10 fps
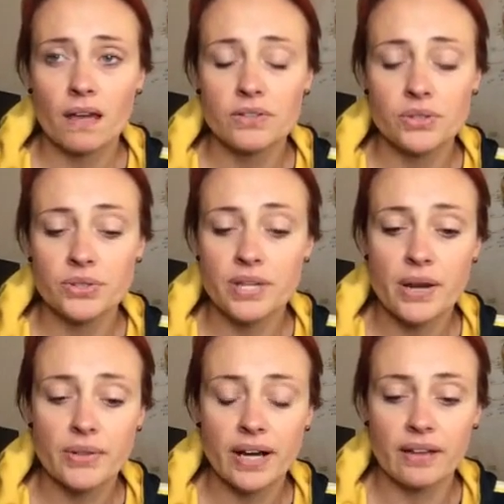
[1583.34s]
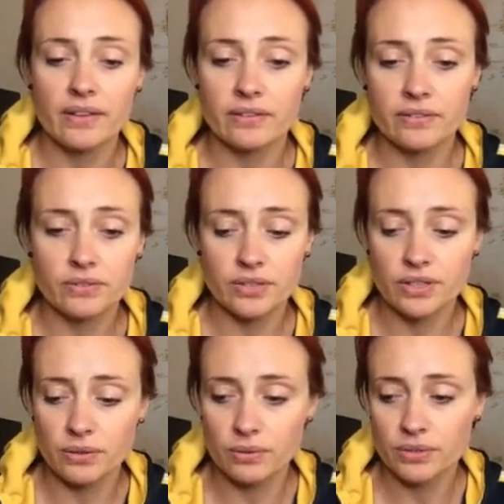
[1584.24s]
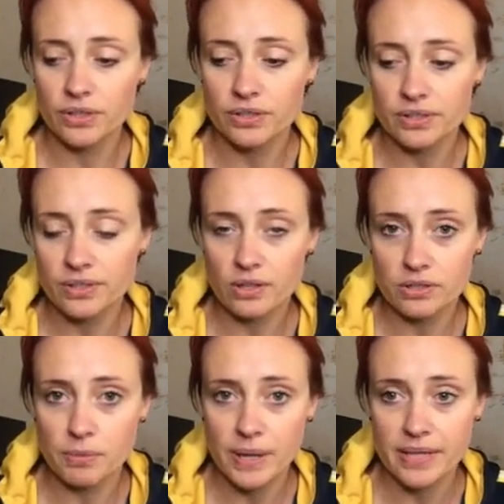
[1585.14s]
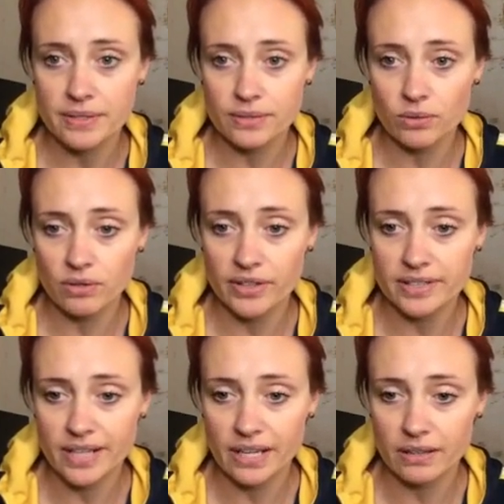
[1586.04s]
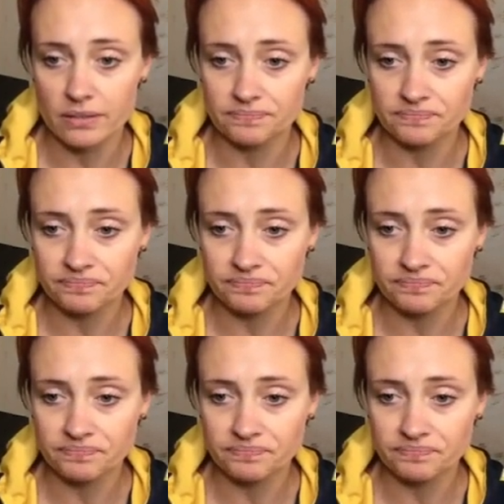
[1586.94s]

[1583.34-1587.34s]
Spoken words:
just know that you know you can start to piece all of this together.